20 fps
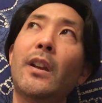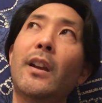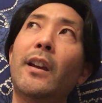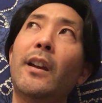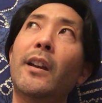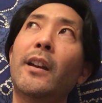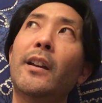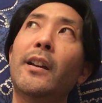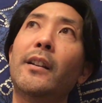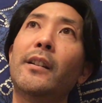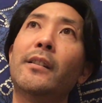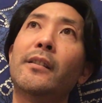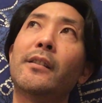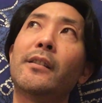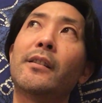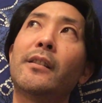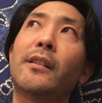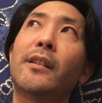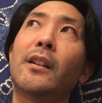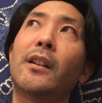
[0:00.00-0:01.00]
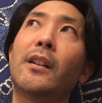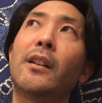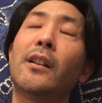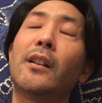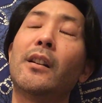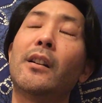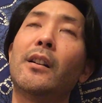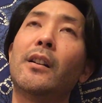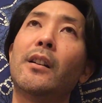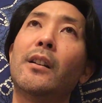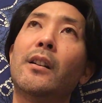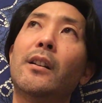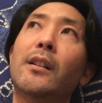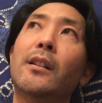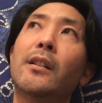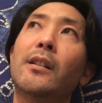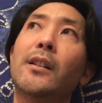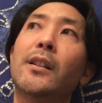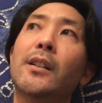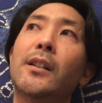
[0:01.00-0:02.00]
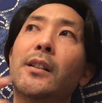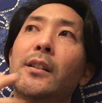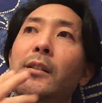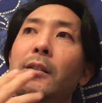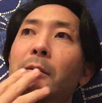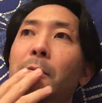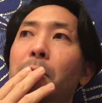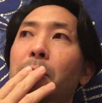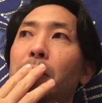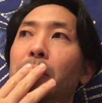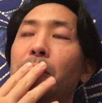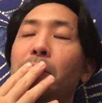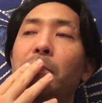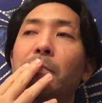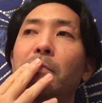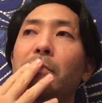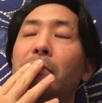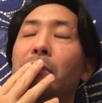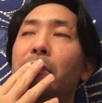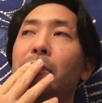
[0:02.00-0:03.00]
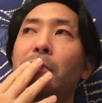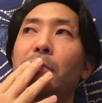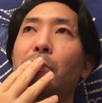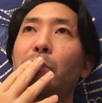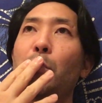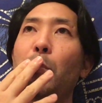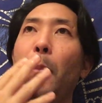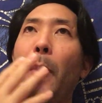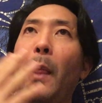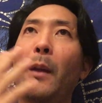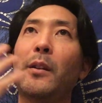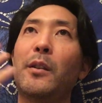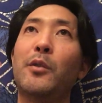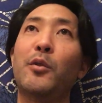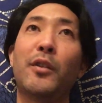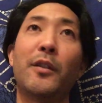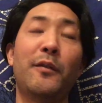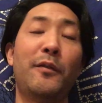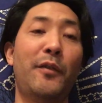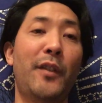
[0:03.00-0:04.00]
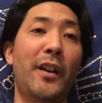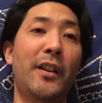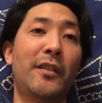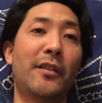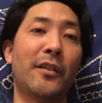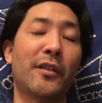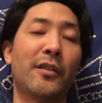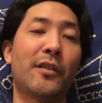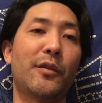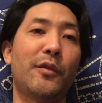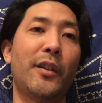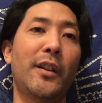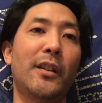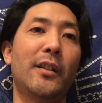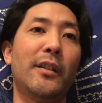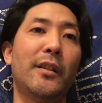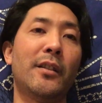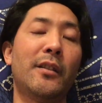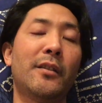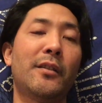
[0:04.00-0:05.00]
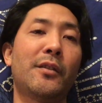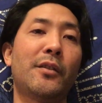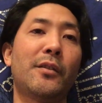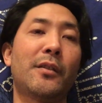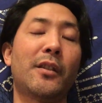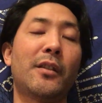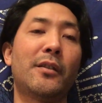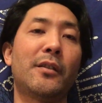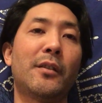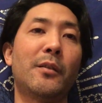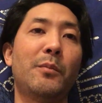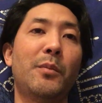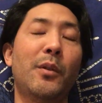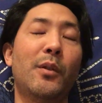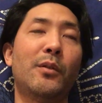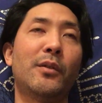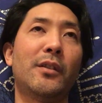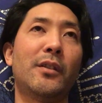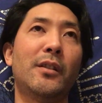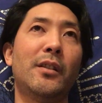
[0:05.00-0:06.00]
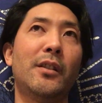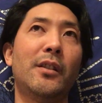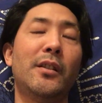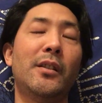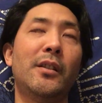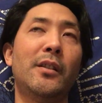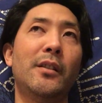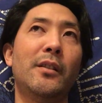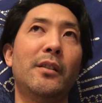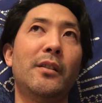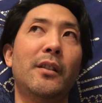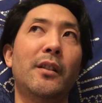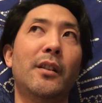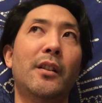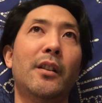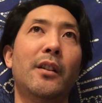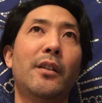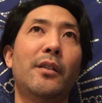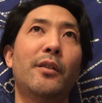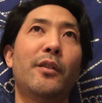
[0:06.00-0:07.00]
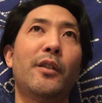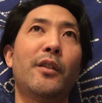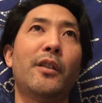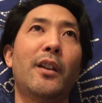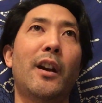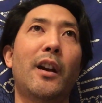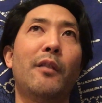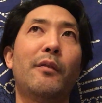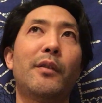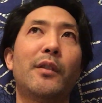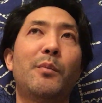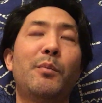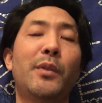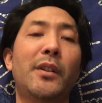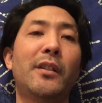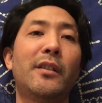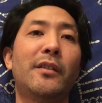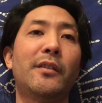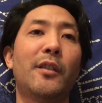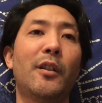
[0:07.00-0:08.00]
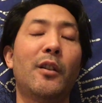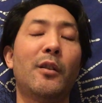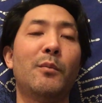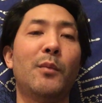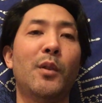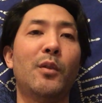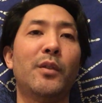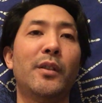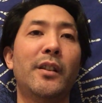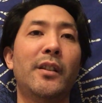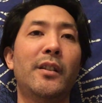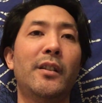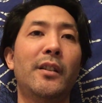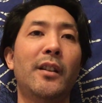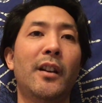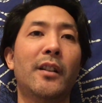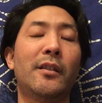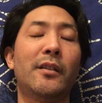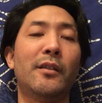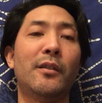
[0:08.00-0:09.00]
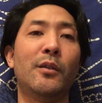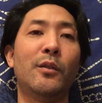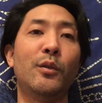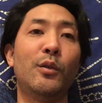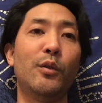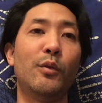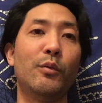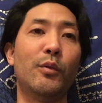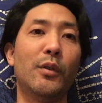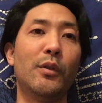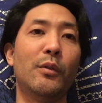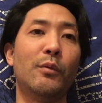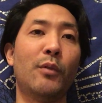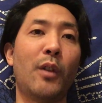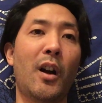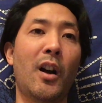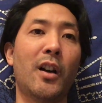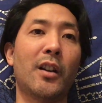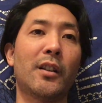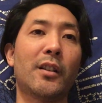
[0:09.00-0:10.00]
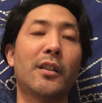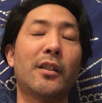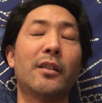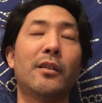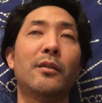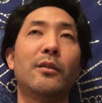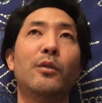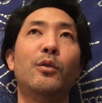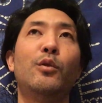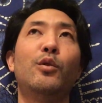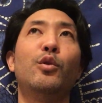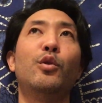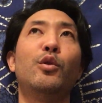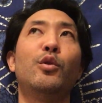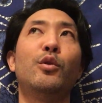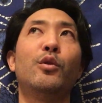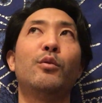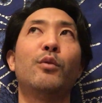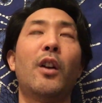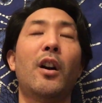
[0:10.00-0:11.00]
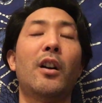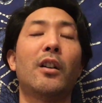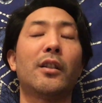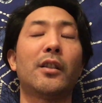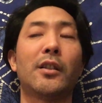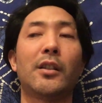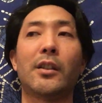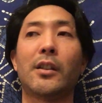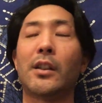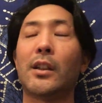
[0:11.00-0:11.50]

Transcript: And um, you can face Australia because supposedly they're going to have this big ceremony at Uluru Rock, Uluru Rock.